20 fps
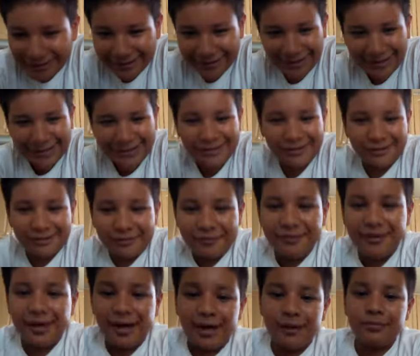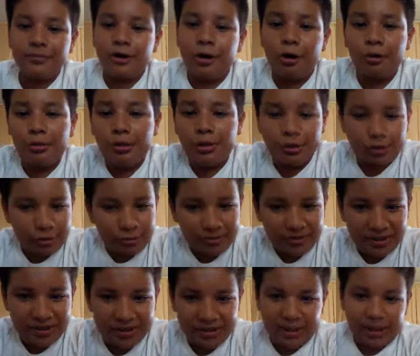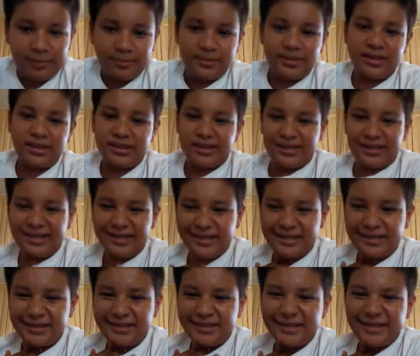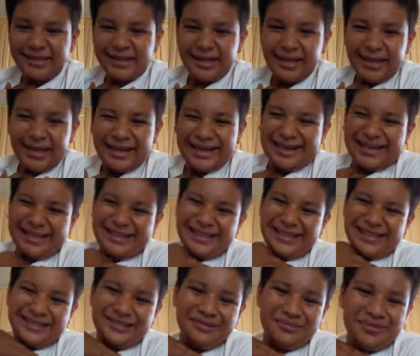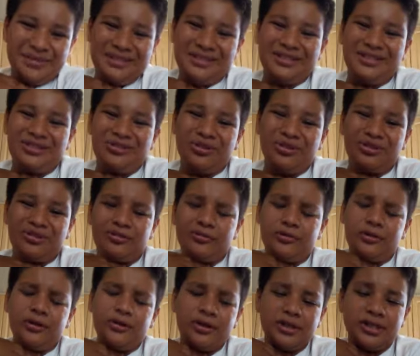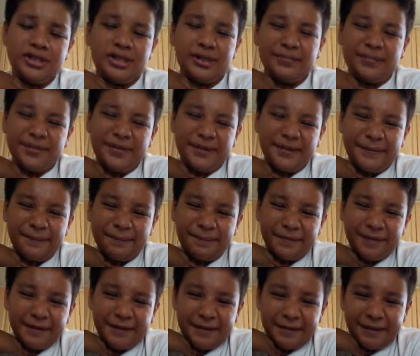Yeah, so I'm home alone because I'm sick. I got like some kind of sore throat or something.